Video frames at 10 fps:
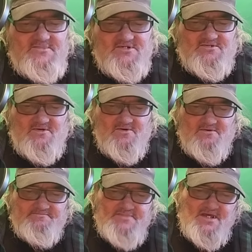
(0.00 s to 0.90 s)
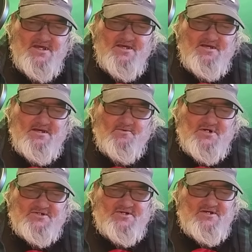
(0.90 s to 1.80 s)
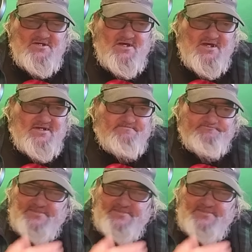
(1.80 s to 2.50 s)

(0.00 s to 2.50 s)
So I want to tell you, I,